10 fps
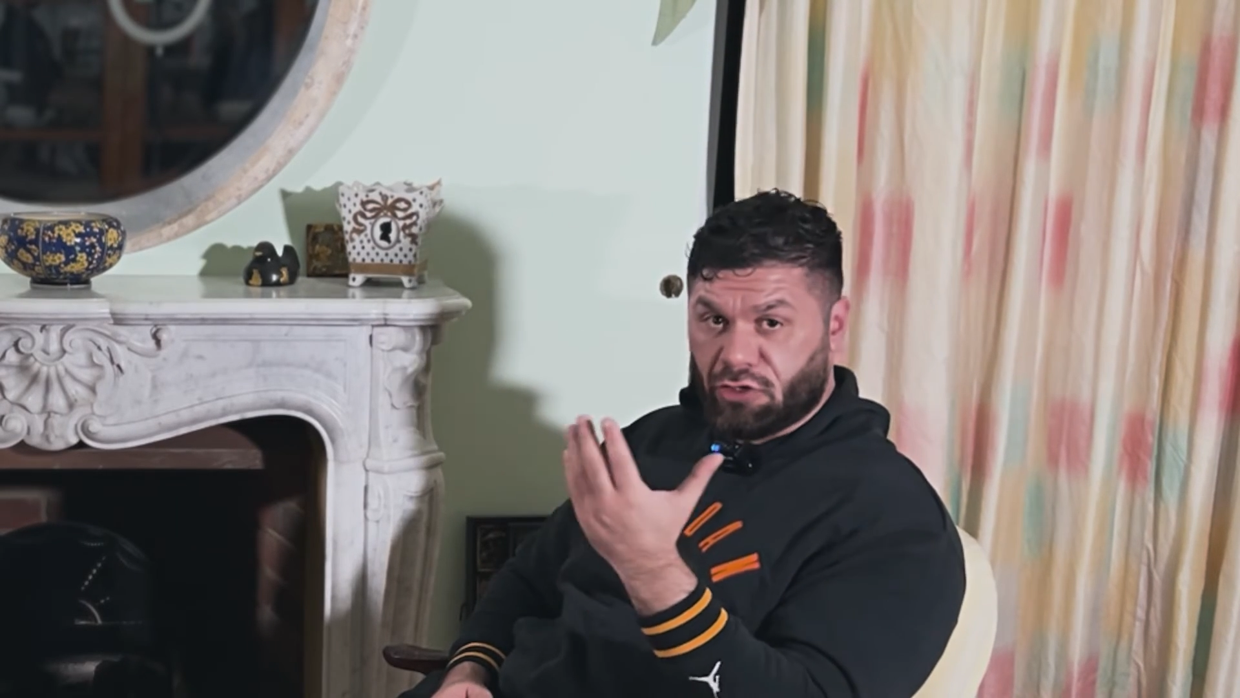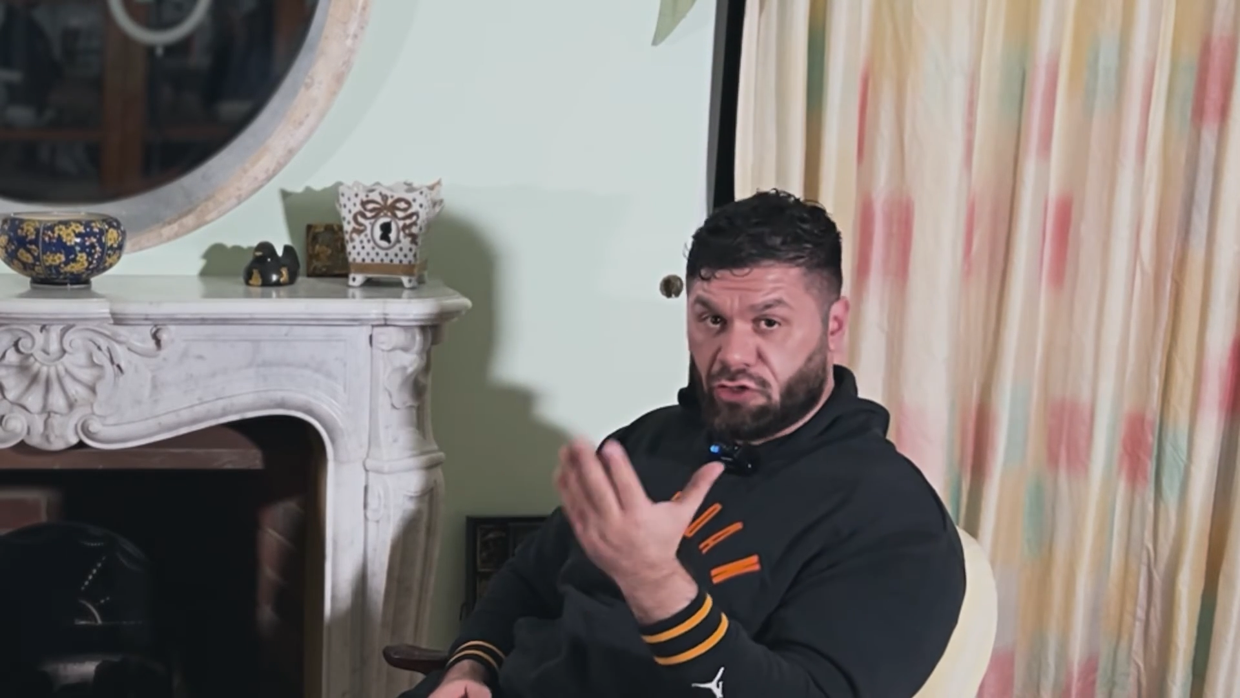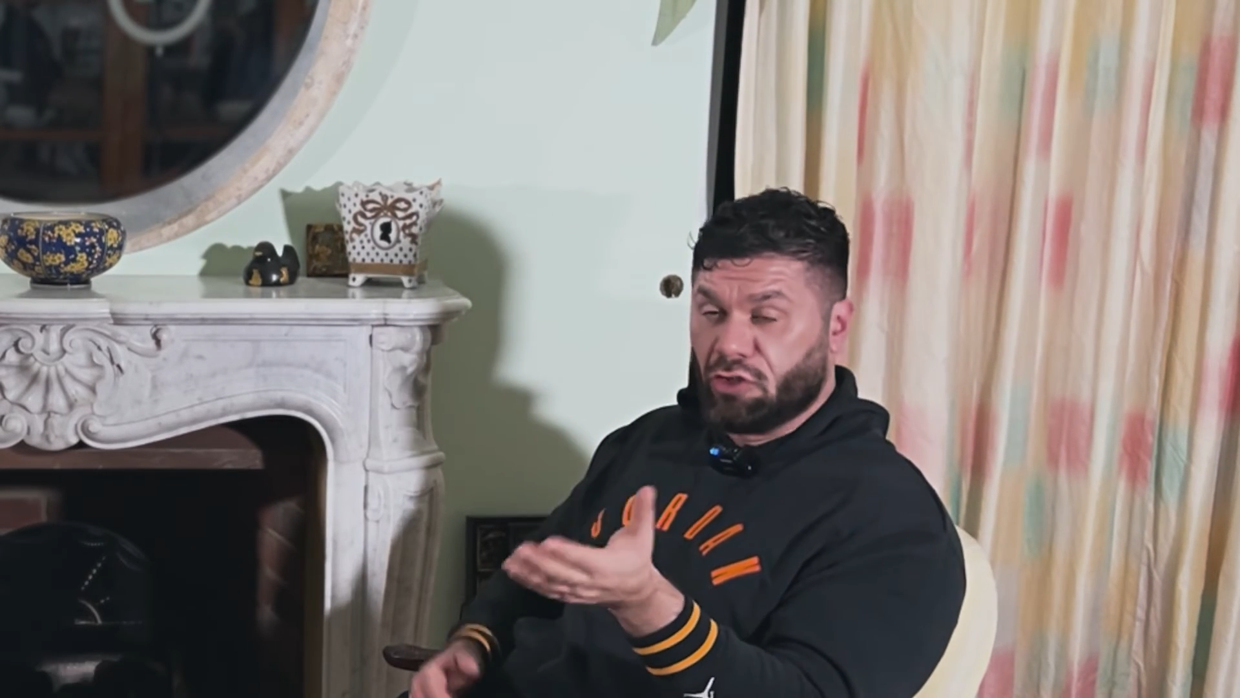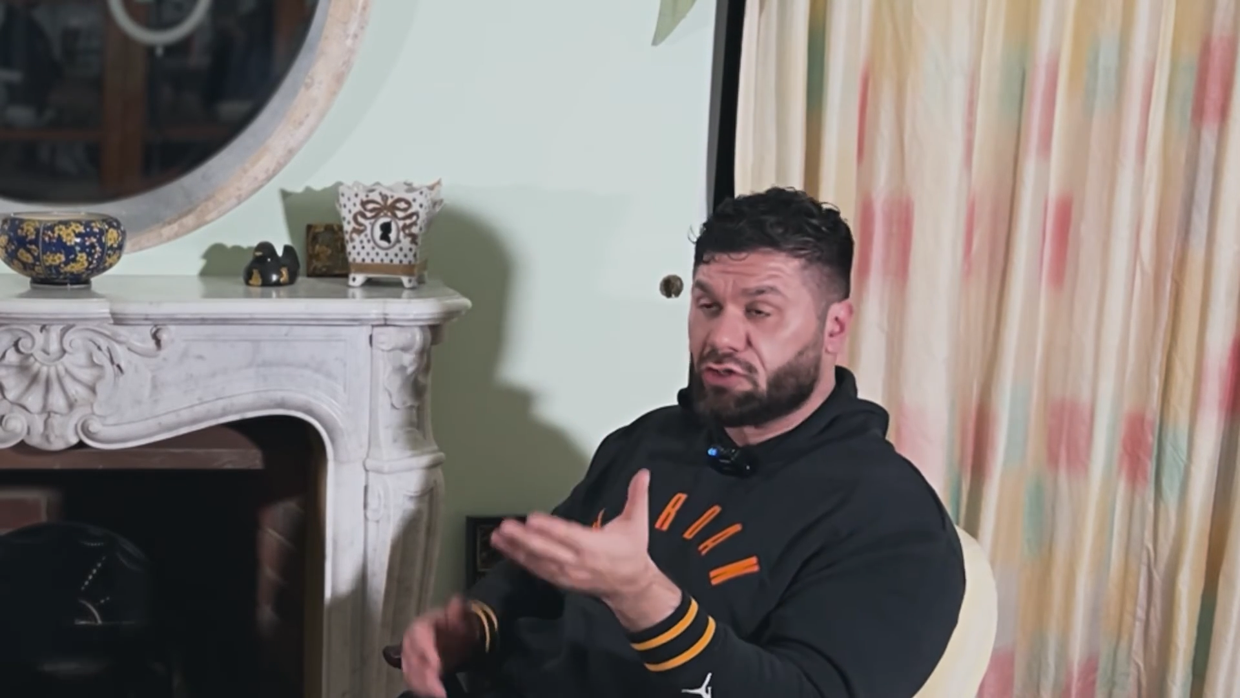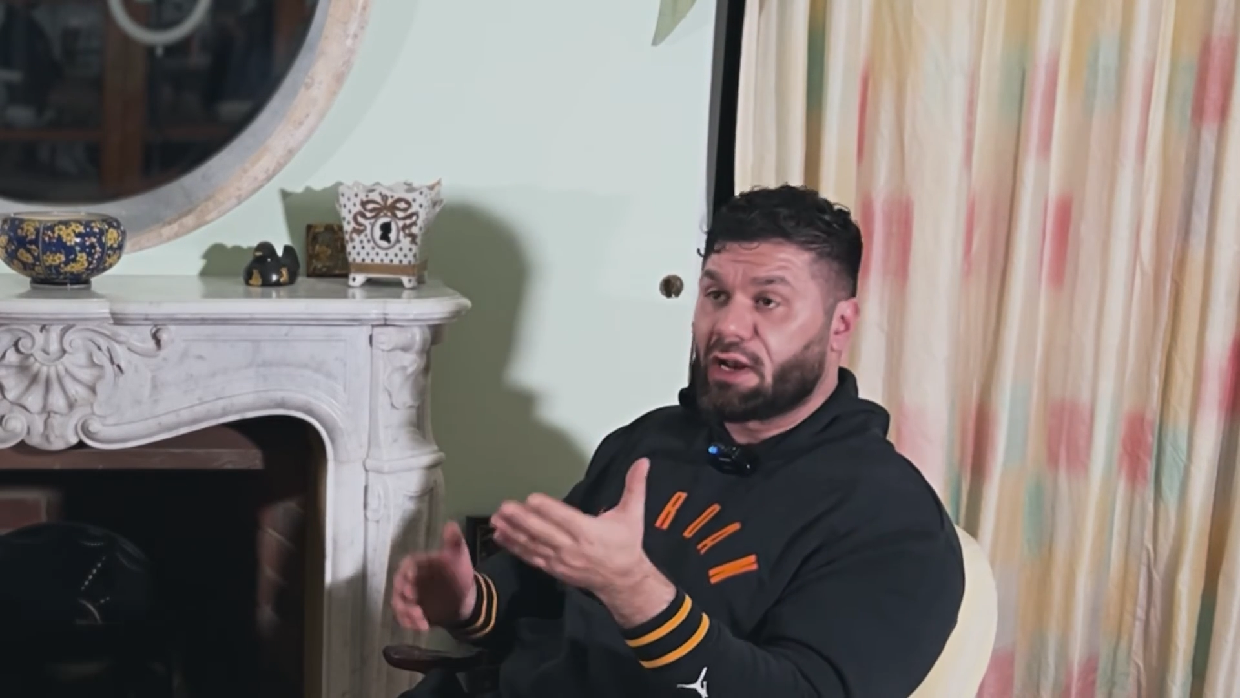
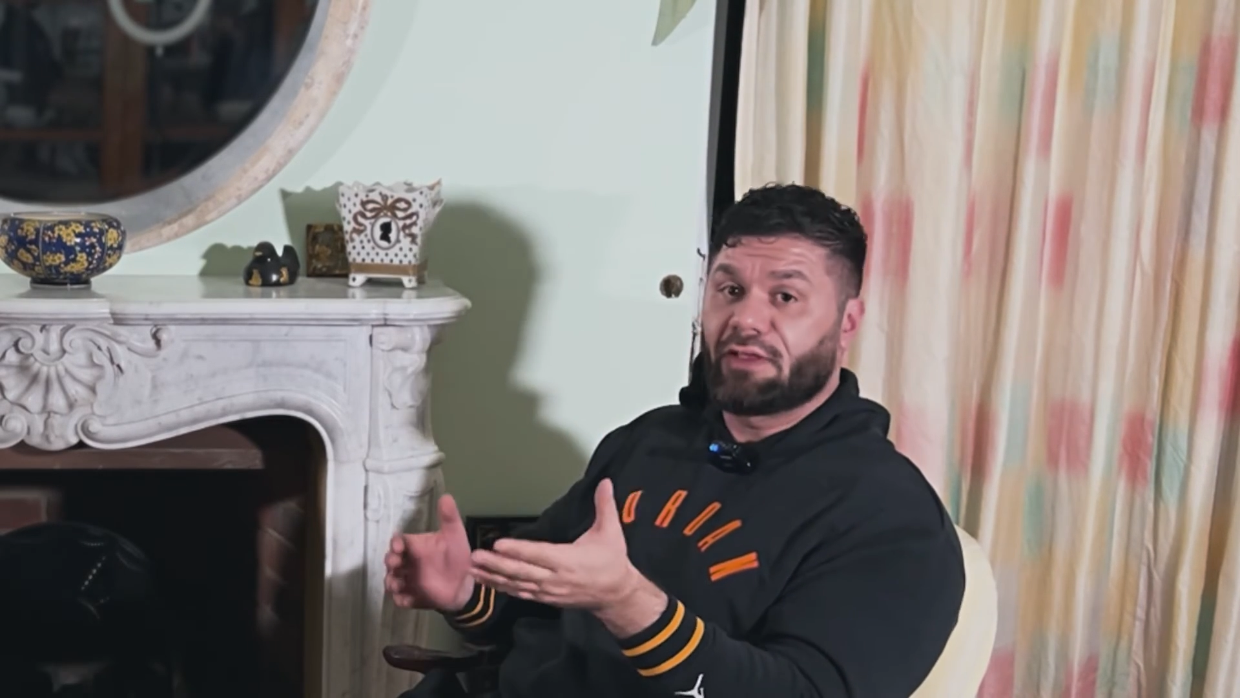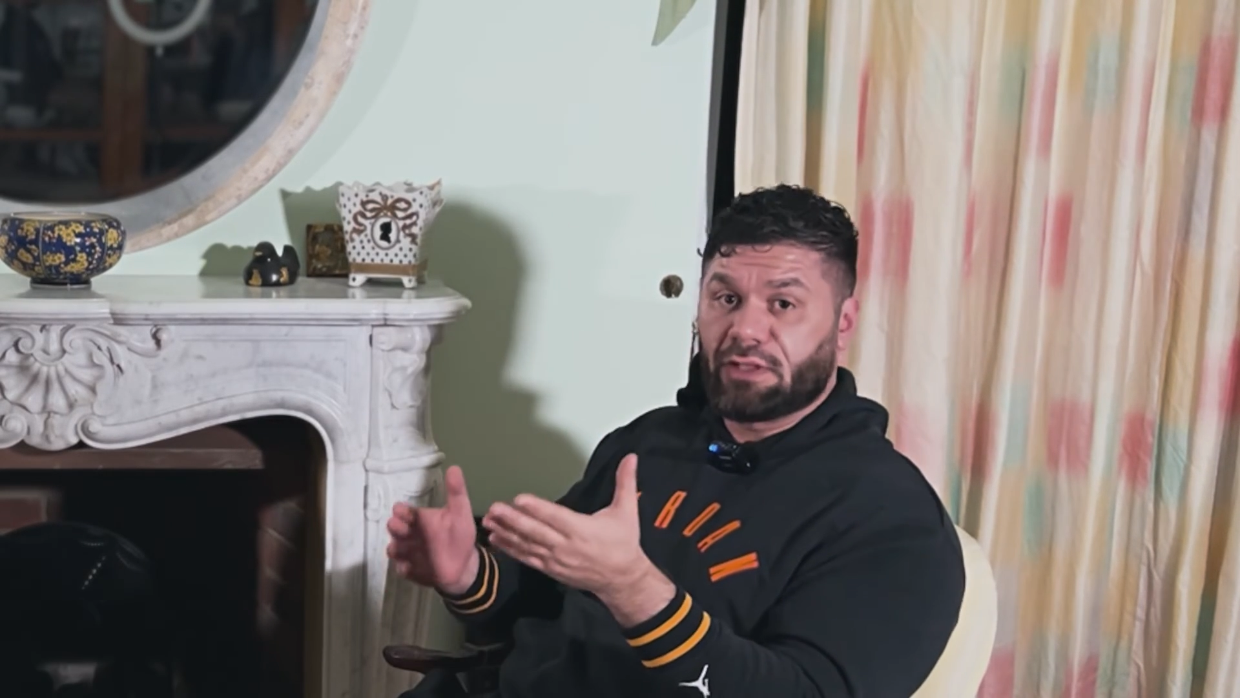utilize